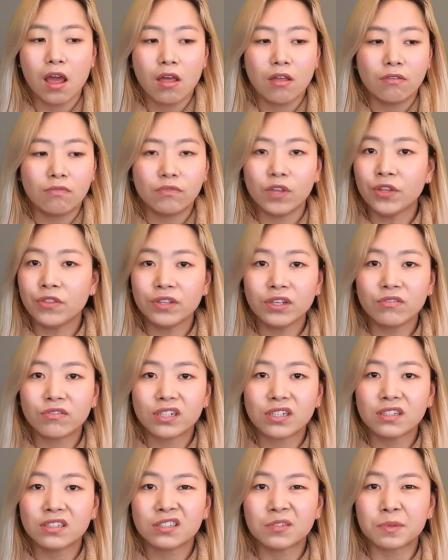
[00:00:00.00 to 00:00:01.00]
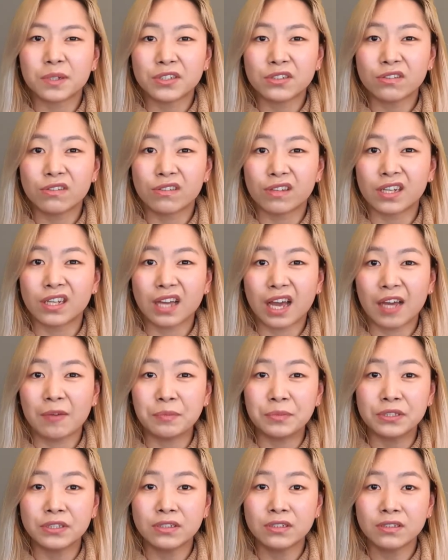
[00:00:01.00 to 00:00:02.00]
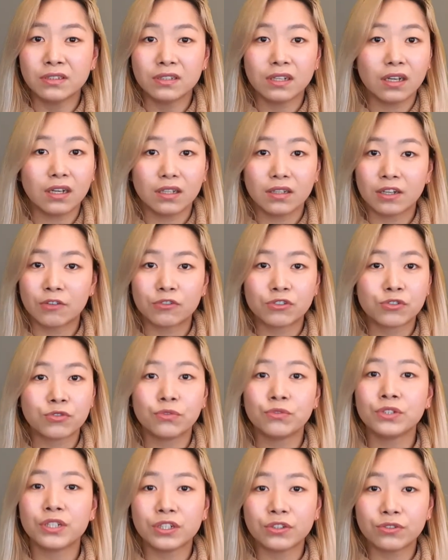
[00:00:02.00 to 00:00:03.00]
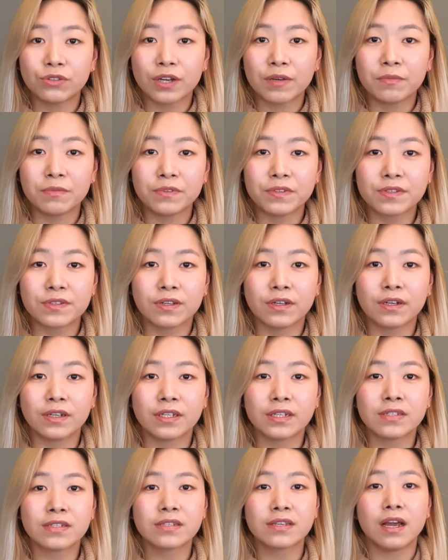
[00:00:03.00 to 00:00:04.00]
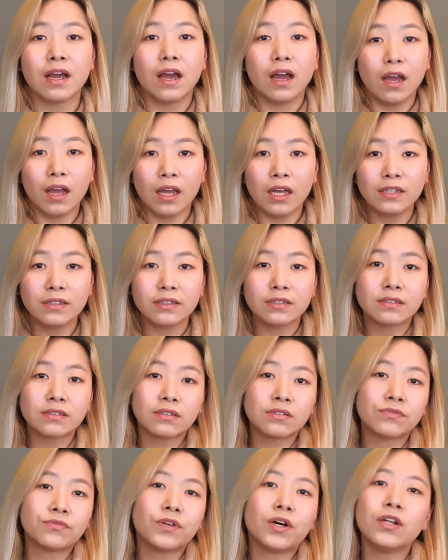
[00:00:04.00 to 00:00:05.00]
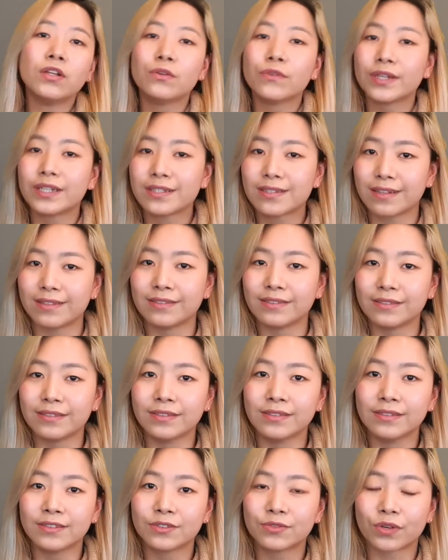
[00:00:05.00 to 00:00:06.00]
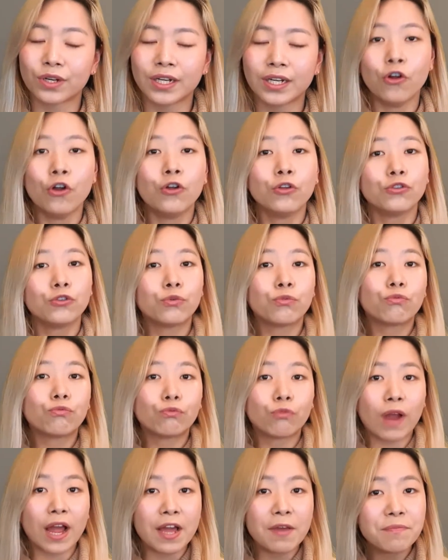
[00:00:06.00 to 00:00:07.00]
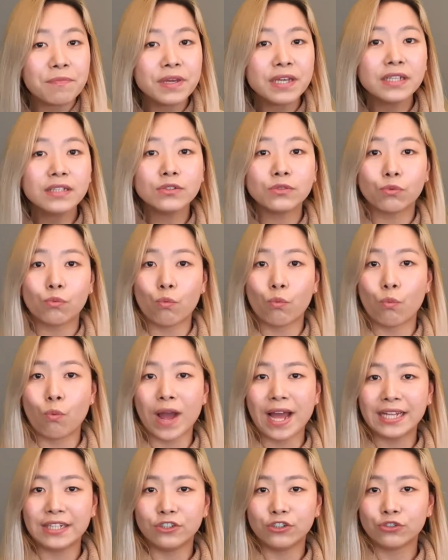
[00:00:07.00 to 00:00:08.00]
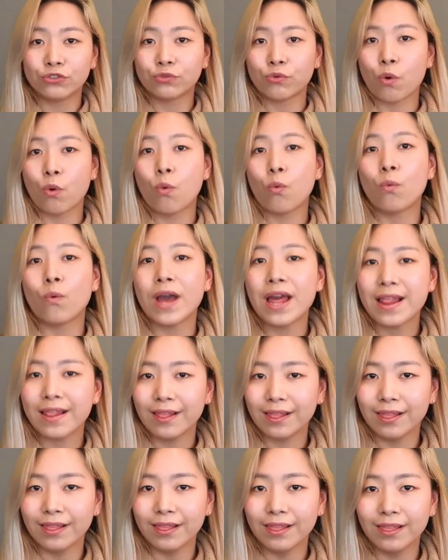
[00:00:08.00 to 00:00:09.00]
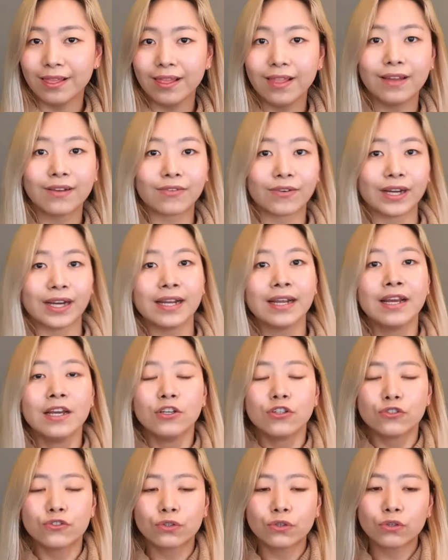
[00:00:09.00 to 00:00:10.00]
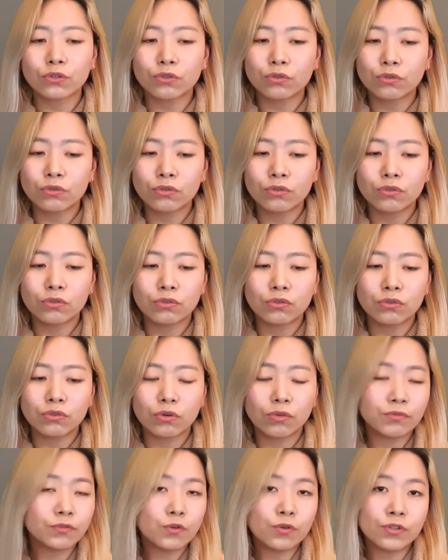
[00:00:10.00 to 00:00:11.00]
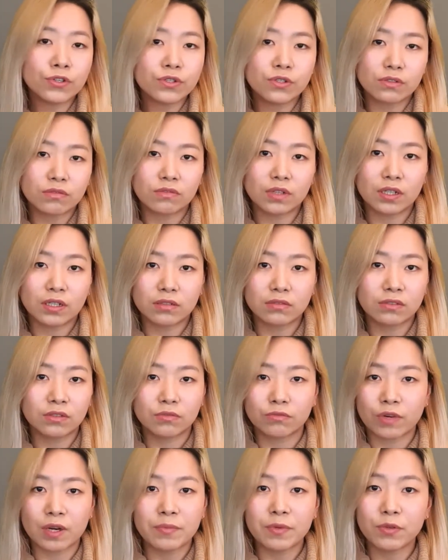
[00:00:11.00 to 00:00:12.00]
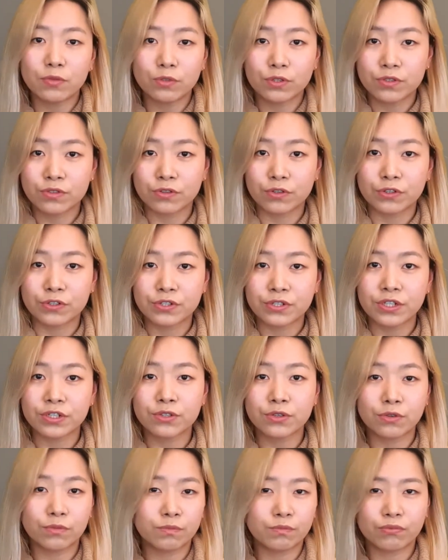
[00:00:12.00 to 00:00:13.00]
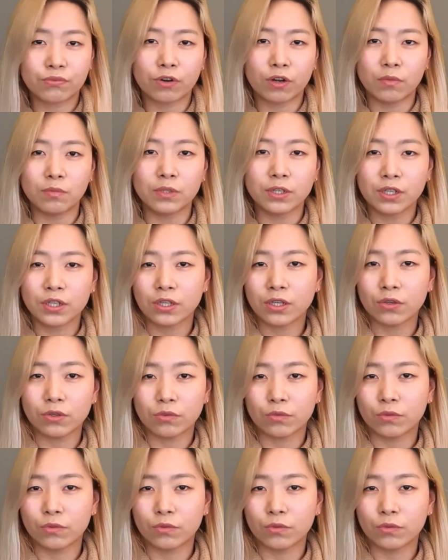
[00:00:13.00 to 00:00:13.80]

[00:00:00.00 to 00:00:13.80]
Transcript: Nothing really special thing happened. There is no need to emphasize. And it's just following sentence, right? The rabbit went to a well, right? So, of course, like the rabbit was thirsty, so probably she